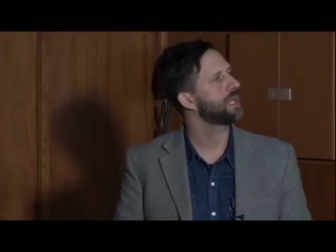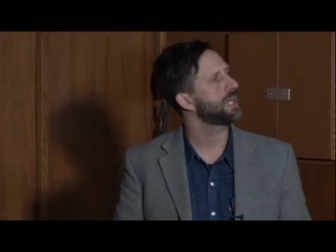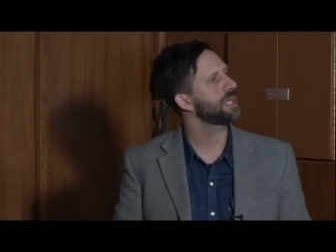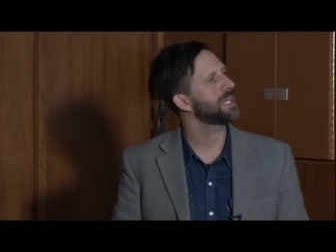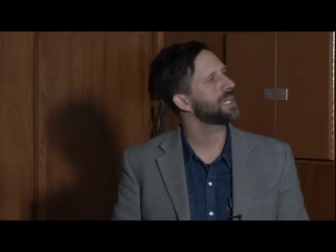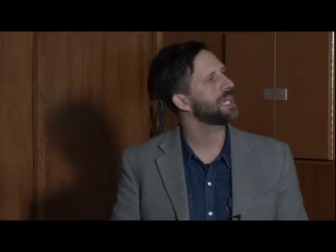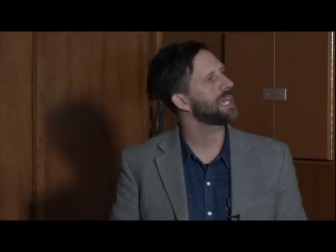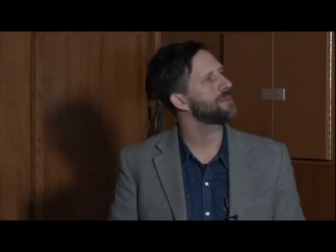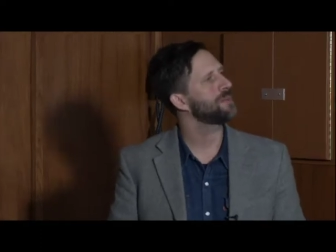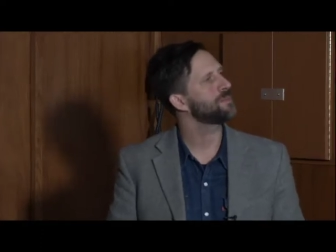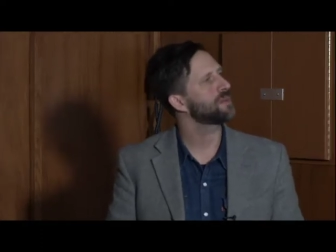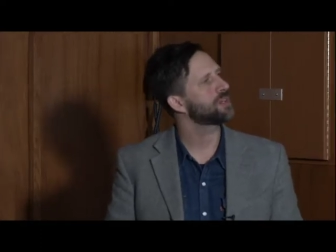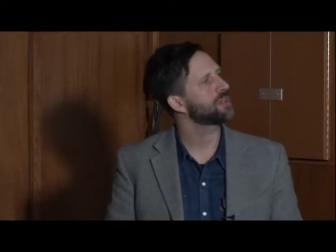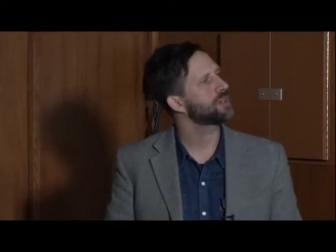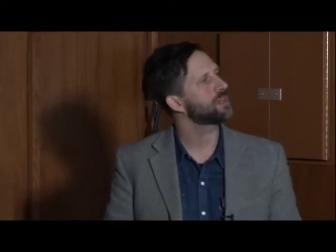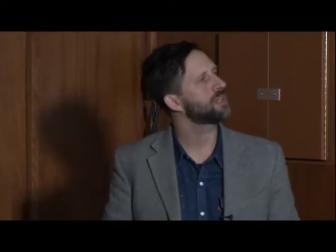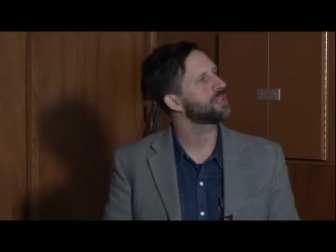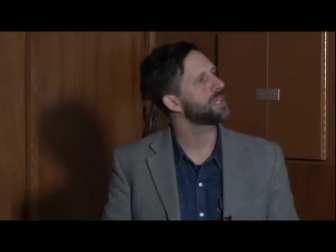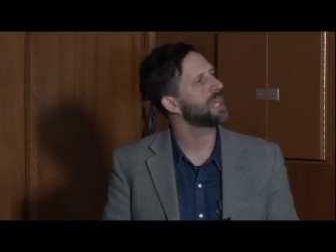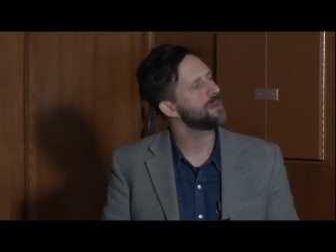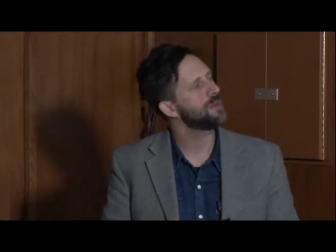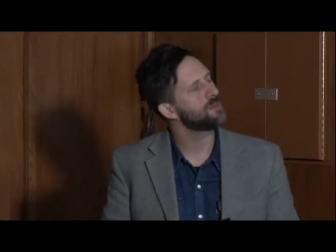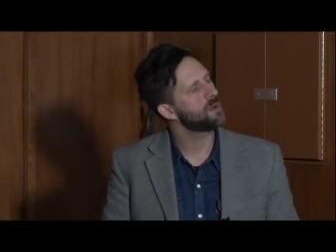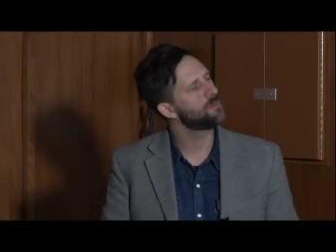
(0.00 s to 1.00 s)
came
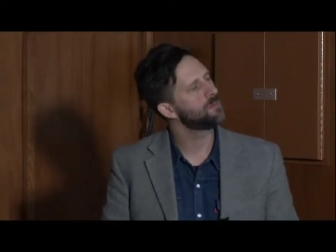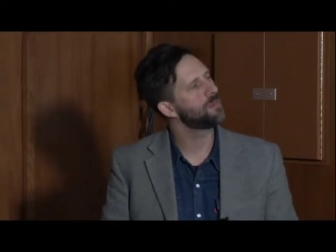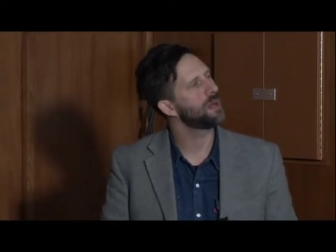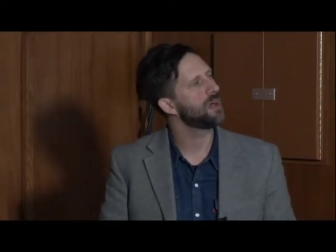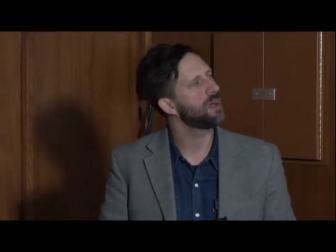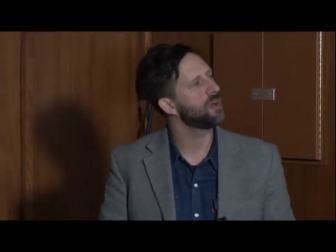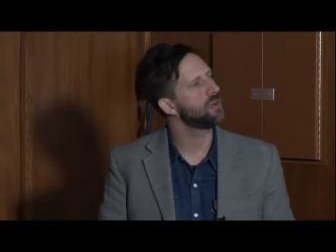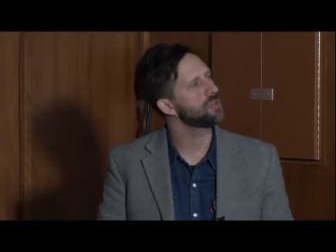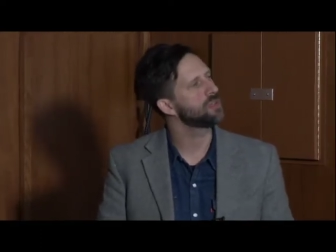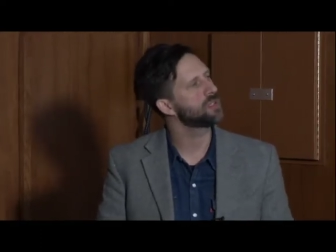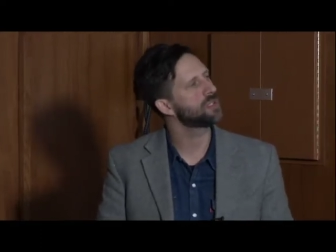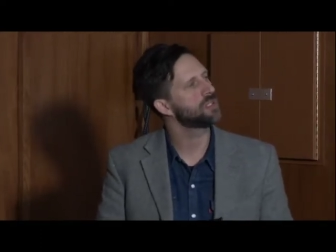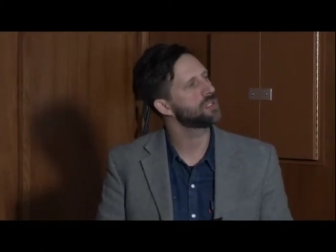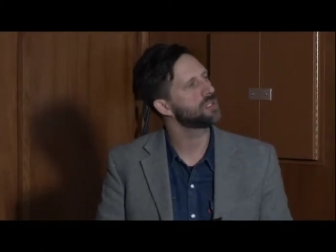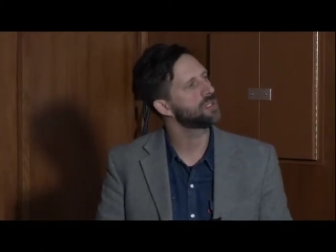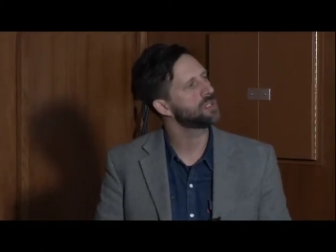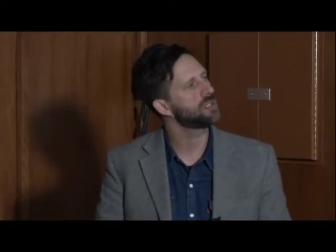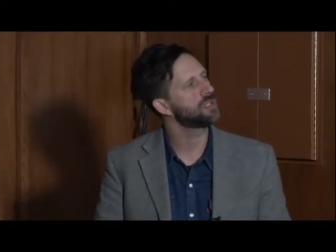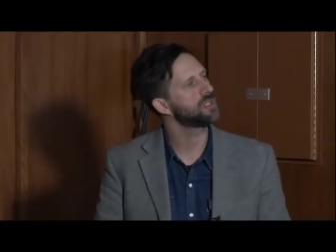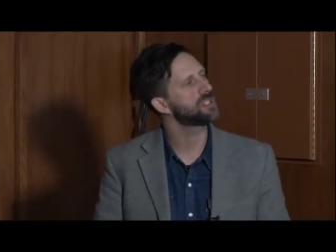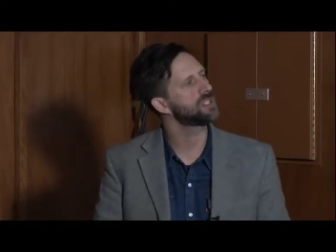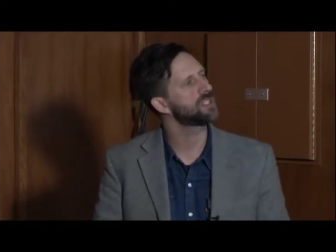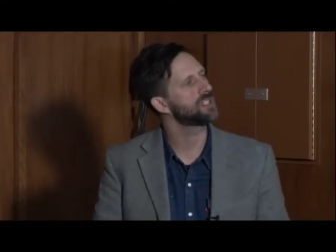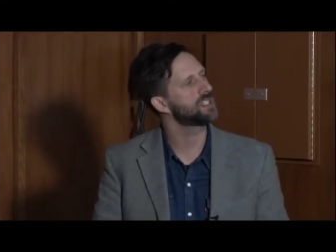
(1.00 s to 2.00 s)
about
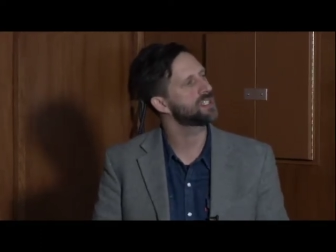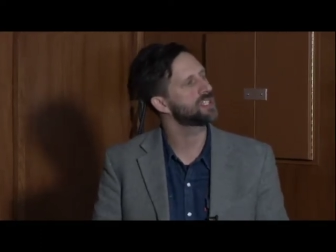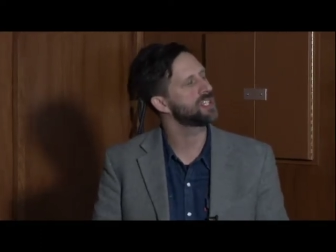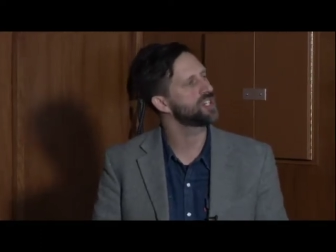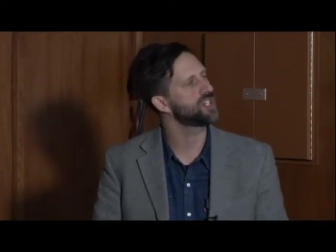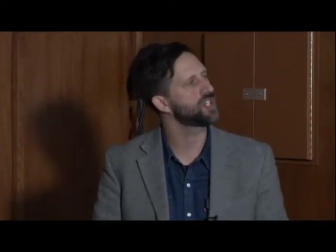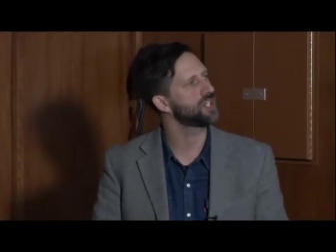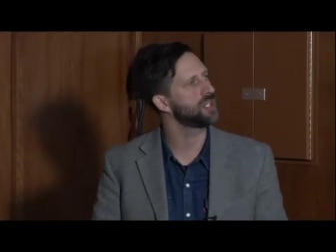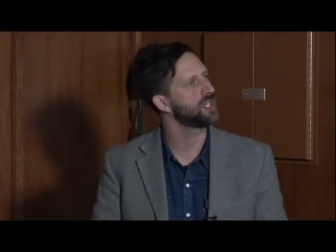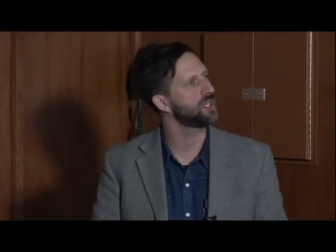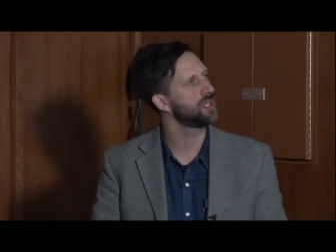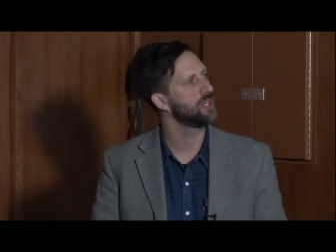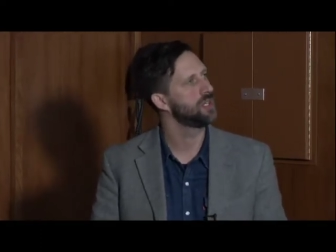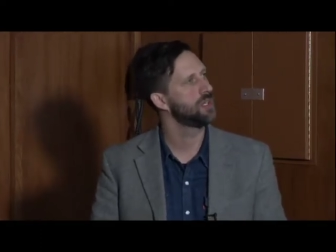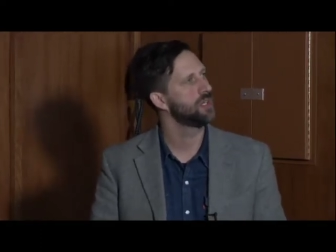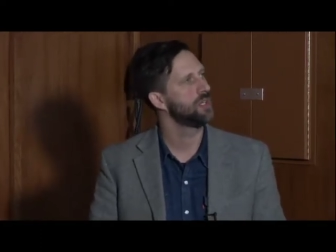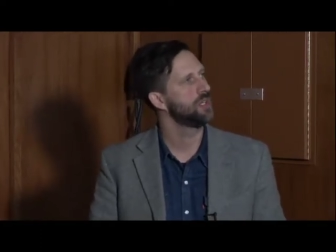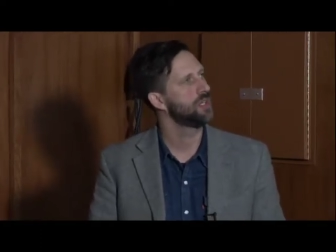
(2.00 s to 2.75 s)
this decision